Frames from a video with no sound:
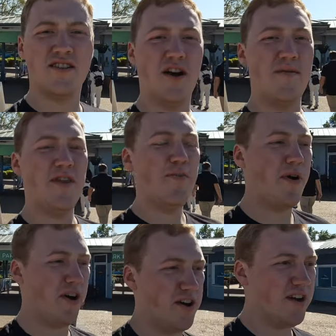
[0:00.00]
So I'm in the
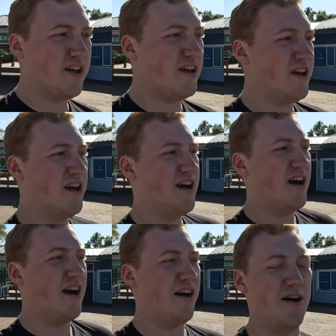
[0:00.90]
park.
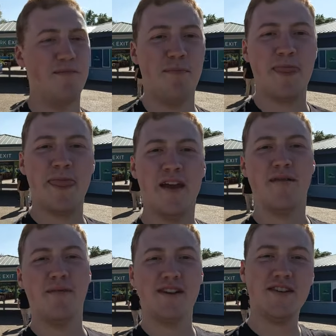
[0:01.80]
Um,
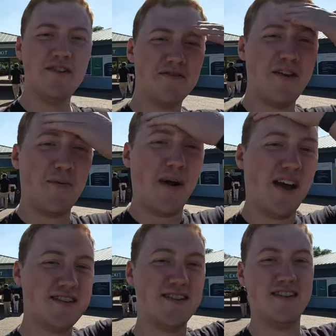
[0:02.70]
my Cedar Fair
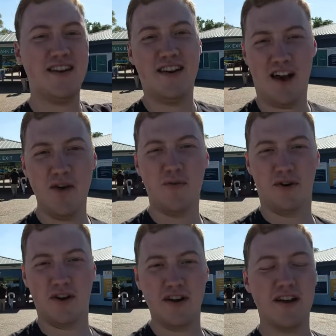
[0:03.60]
pass did not
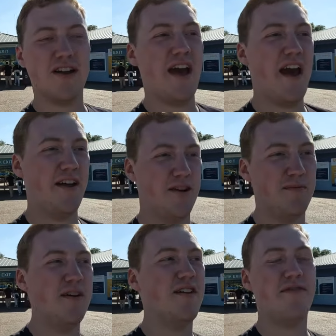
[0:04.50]
work.
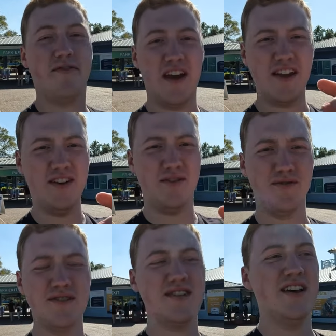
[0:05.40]
Adam, fake
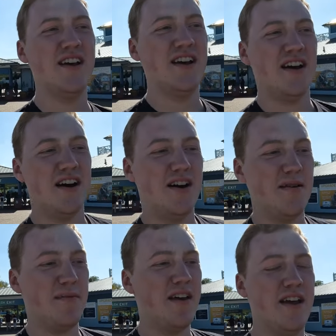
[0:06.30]
news.
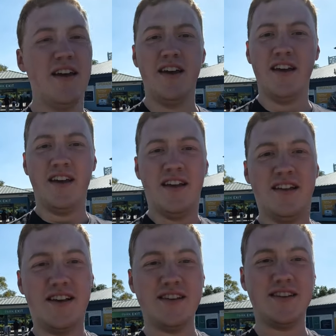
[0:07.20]
Um,
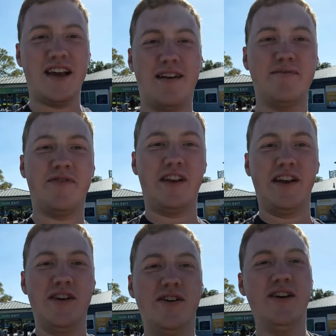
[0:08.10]
this is Adam's
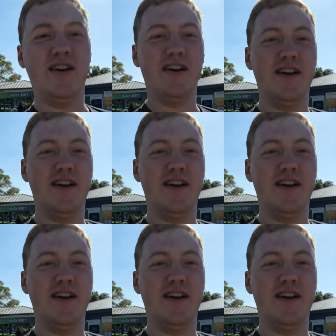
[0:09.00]
video.